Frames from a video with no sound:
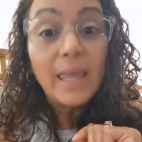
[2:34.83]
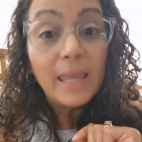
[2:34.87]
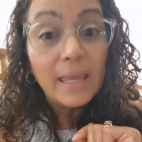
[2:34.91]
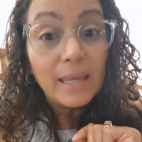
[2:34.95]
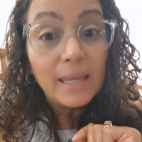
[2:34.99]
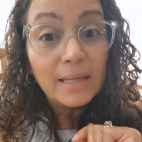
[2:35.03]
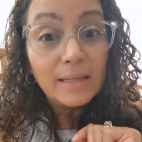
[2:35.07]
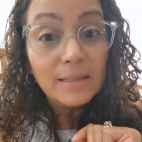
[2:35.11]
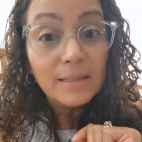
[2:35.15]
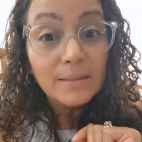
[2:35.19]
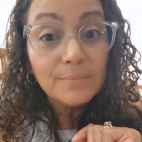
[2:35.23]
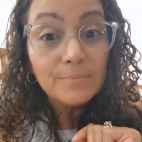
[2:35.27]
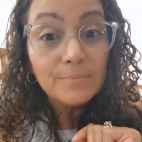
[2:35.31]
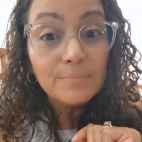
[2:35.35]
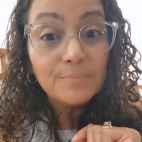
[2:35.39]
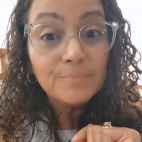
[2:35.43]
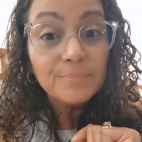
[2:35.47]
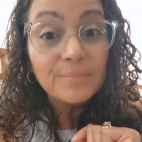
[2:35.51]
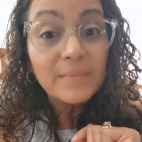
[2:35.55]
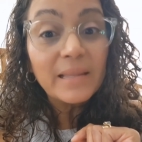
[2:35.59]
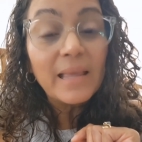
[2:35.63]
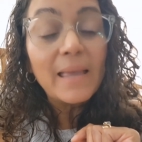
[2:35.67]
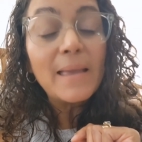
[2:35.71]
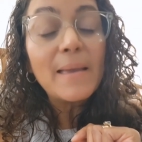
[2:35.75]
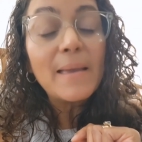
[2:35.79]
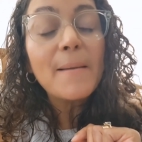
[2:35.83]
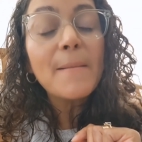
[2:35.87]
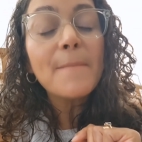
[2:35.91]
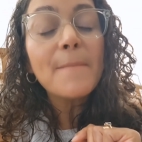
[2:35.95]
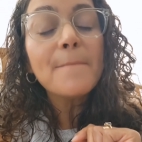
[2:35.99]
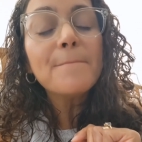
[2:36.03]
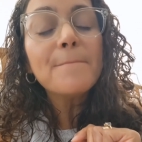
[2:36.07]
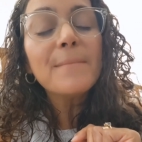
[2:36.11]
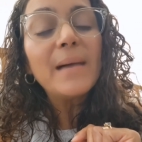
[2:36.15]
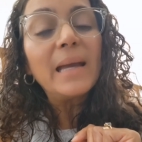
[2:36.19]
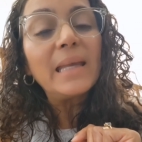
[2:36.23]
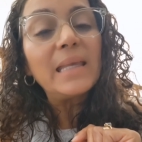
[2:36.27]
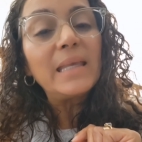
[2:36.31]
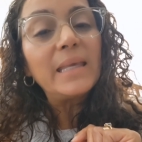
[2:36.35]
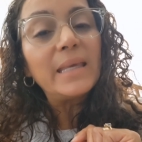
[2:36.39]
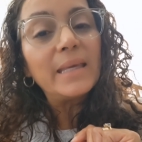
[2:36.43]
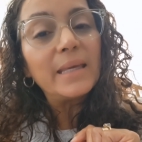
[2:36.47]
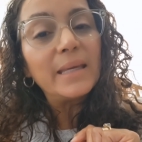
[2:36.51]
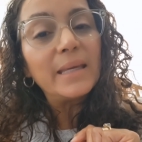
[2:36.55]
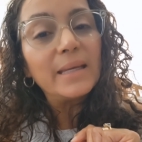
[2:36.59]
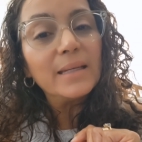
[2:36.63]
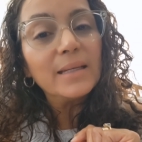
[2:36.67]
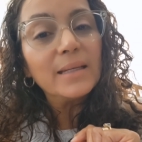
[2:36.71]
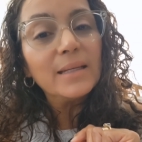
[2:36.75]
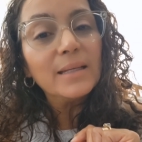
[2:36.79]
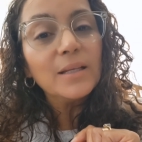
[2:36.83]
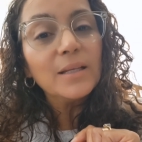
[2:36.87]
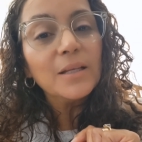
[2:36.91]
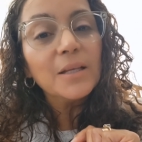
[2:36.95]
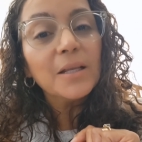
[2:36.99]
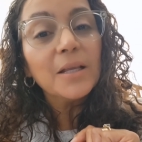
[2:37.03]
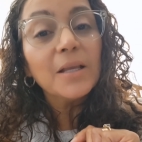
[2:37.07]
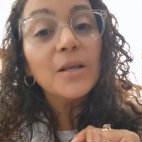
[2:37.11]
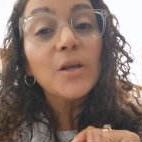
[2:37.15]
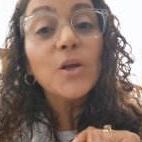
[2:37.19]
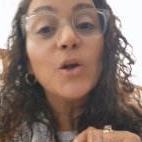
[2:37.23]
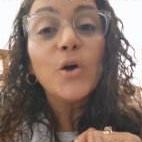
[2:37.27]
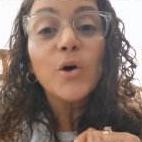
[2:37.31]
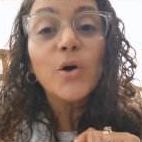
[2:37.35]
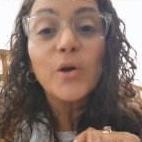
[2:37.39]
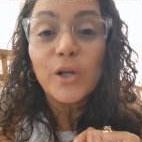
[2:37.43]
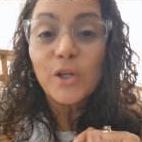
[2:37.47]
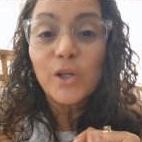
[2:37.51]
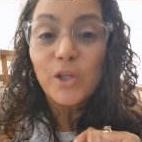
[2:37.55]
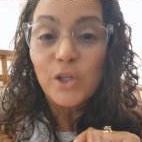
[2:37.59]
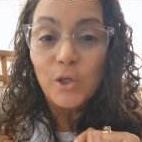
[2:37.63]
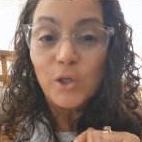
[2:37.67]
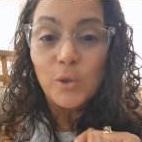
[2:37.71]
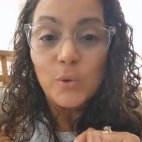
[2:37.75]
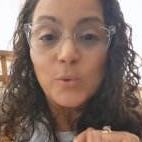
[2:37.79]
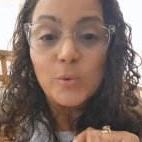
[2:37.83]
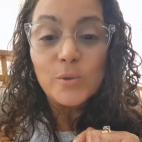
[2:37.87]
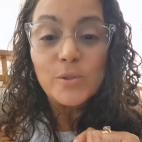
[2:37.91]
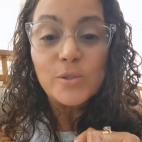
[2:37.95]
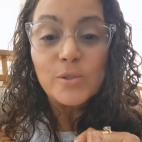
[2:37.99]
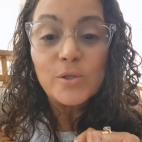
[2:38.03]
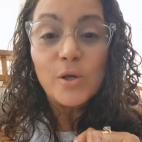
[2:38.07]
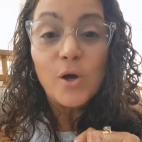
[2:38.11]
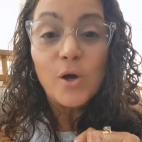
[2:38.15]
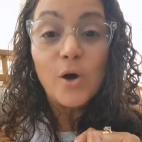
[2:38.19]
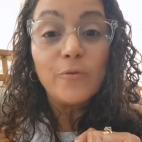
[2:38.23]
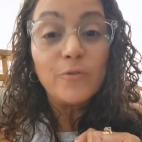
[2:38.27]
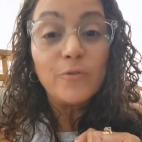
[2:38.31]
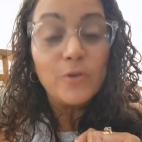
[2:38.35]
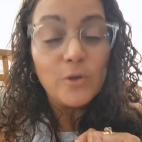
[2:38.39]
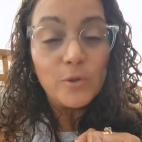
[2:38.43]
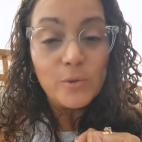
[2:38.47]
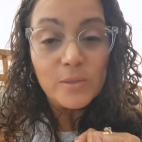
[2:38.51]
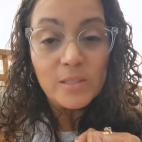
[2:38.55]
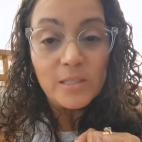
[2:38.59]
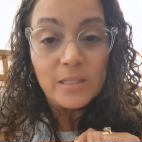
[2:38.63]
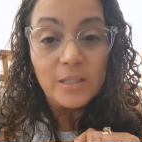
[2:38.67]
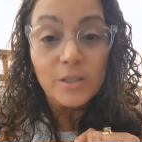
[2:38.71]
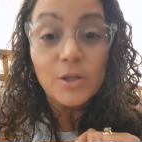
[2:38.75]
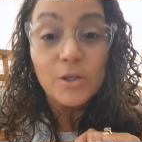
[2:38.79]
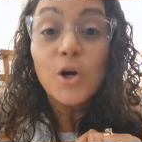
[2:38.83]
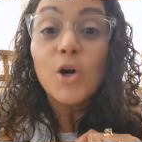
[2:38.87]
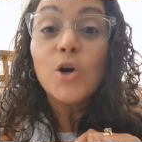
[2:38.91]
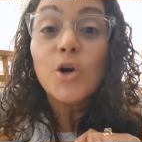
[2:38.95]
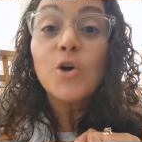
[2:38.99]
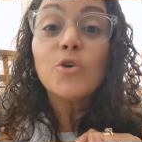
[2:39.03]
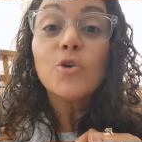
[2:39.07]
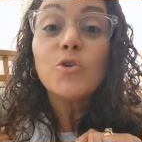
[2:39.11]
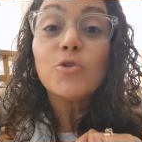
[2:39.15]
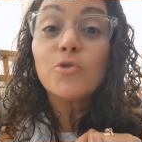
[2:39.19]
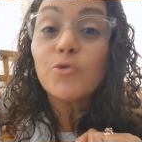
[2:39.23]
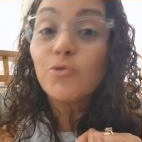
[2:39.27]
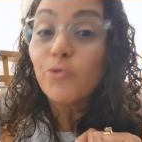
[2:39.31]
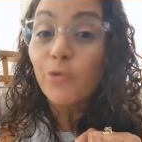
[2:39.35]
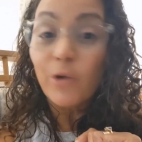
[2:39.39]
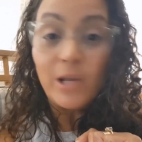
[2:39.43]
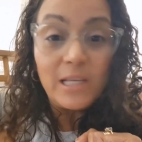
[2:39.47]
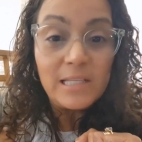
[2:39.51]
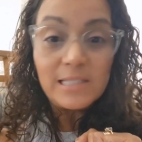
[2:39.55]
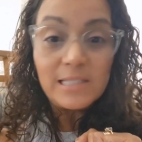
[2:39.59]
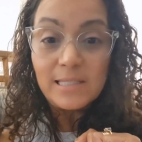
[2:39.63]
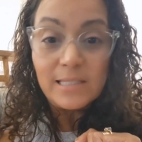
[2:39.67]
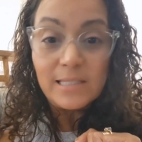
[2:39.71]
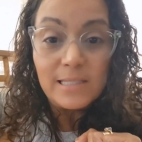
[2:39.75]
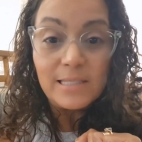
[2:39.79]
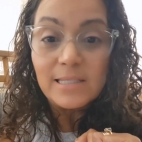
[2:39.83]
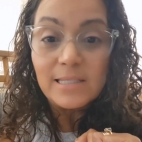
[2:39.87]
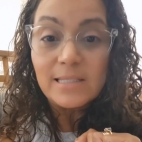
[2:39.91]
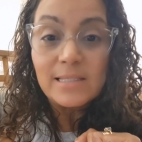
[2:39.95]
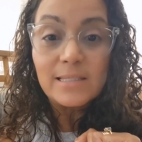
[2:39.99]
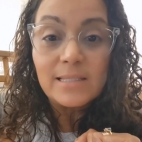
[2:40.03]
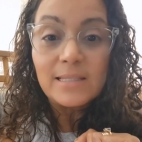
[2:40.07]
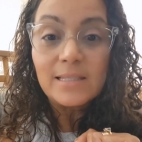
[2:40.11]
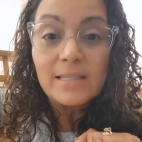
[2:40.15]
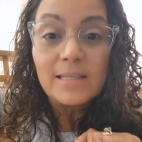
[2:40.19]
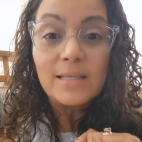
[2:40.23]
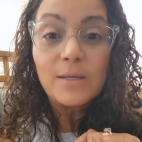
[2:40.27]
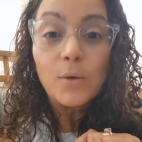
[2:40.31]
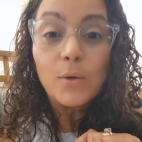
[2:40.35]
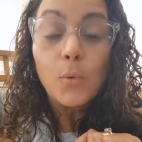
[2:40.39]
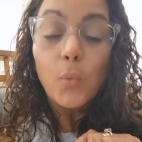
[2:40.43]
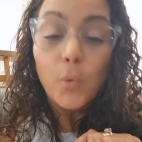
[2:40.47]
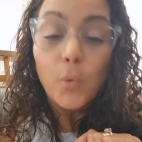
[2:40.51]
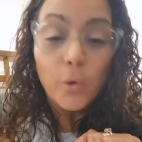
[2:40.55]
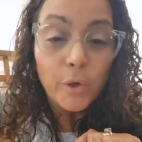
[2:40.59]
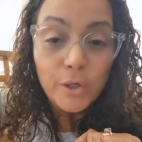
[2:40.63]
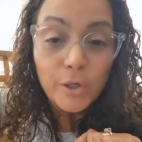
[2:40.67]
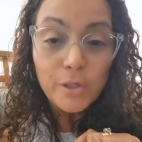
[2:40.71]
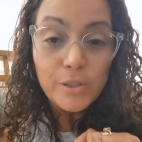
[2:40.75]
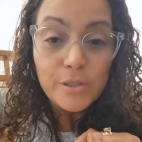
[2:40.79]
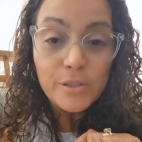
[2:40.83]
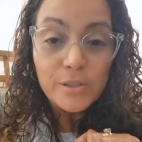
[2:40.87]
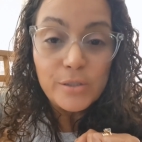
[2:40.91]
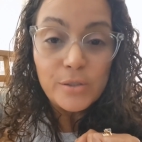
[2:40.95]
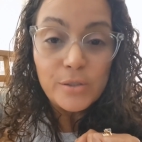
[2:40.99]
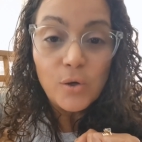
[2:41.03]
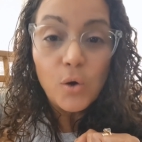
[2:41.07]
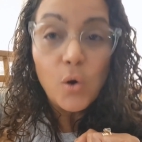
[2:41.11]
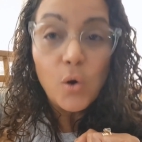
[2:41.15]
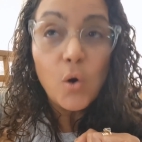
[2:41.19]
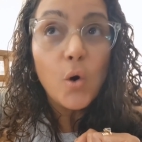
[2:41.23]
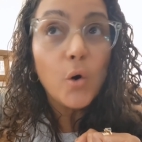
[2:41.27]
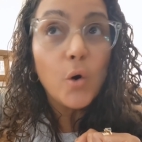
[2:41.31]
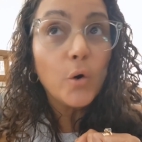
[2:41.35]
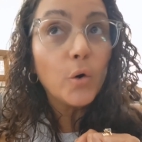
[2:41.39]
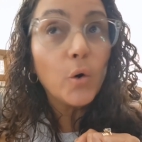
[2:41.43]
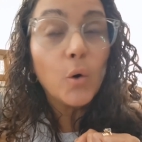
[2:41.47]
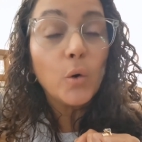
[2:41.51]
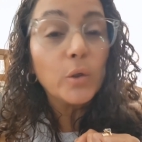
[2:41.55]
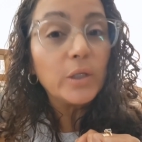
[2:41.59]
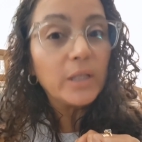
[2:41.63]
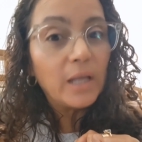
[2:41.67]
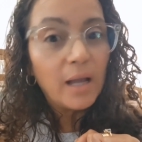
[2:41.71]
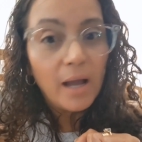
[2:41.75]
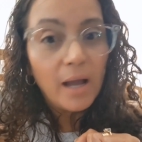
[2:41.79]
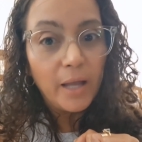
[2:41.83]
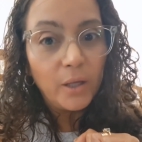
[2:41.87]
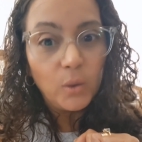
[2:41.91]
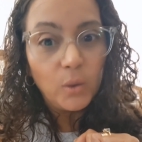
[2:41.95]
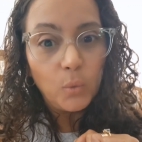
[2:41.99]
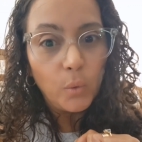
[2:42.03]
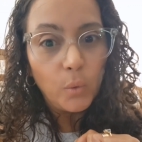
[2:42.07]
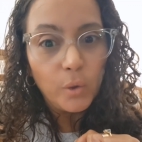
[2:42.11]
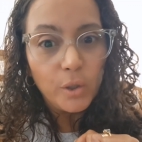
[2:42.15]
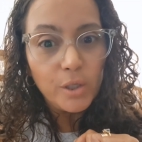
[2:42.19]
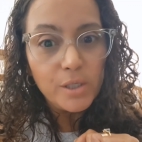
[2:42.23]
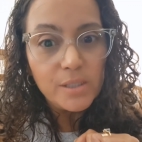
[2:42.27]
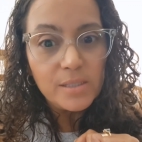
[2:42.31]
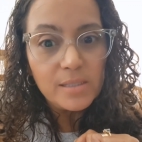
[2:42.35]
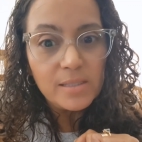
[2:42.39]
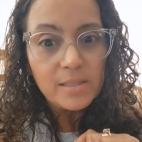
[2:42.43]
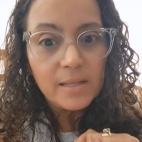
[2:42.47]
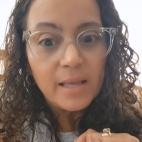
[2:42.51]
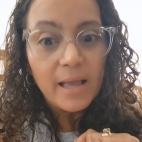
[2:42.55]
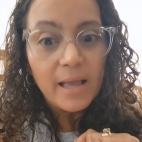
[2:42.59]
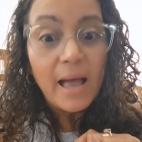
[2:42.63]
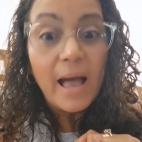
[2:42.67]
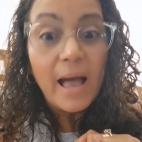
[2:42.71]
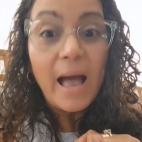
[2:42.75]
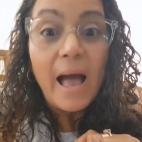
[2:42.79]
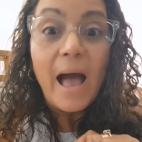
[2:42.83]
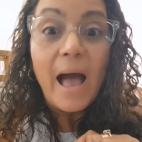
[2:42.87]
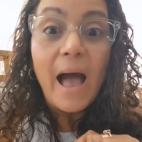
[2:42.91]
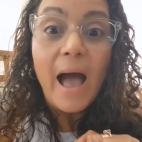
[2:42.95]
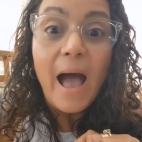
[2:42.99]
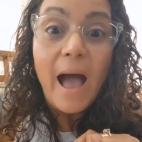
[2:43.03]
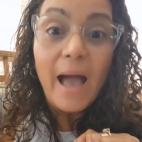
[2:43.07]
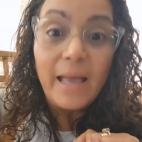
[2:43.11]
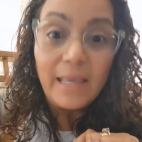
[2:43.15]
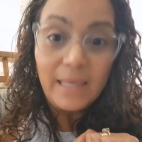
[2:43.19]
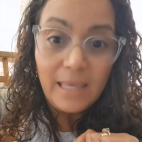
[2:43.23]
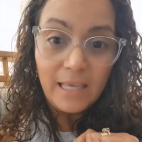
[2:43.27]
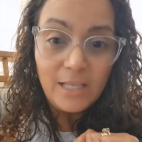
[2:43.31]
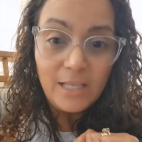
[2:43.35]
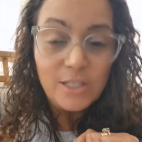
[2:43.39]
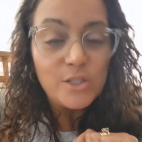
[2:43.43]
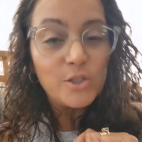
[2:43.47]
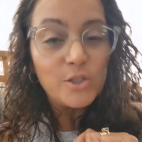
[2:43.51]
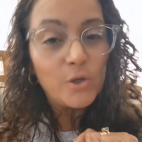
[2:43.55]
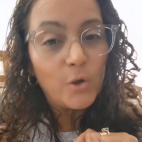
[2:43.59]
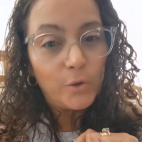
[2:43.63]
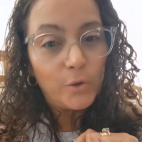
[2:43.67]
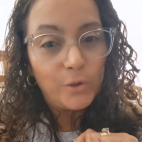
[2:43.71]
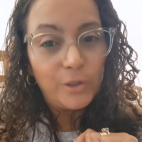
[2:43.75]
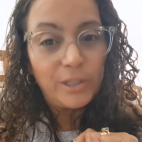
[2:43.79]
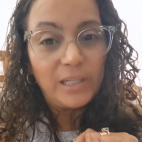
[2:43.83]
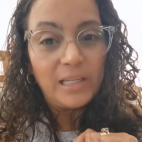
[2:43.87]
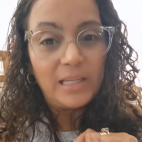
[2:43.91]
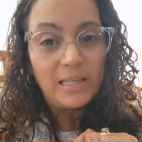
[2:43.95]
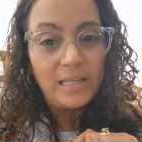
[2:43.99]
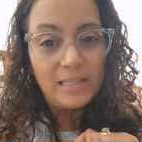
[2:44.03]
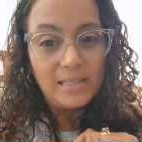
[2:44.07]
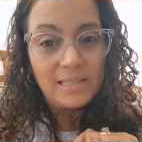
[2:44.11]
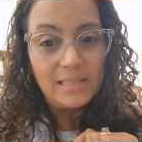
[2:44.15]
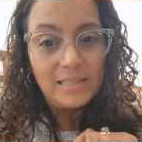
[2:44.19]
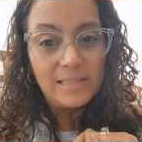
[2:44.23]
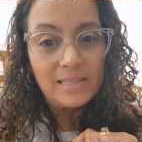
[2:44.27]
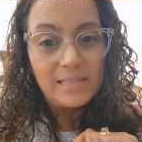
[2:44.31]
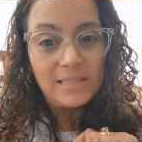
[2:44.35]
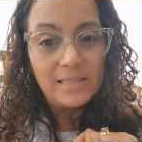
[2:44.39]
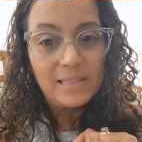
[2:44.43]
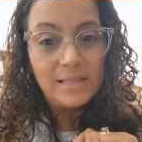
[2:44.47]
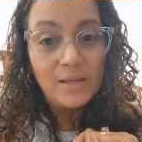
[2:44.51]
And my kid got accused of using racist words or unkind words against other kids,